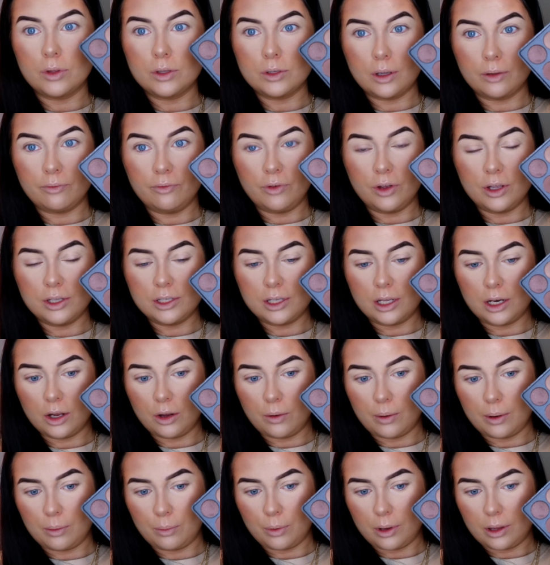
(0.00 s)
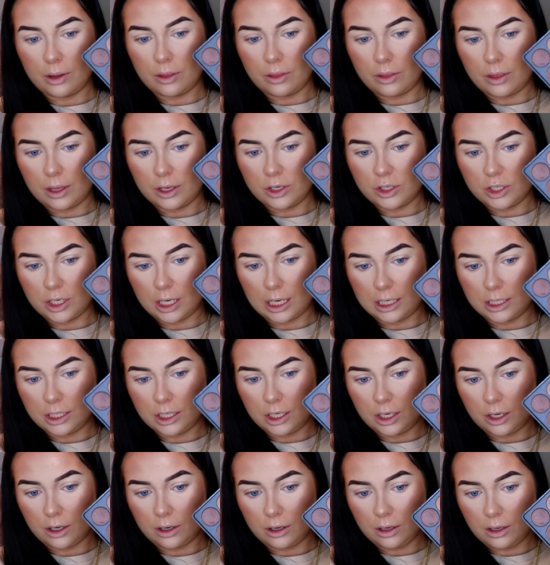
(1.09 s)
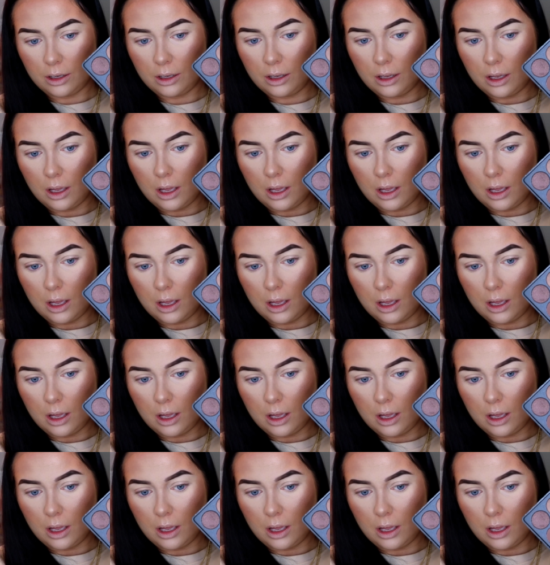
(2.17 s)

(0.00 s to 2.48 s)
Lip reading: So I'm first going to go in with this shade here. I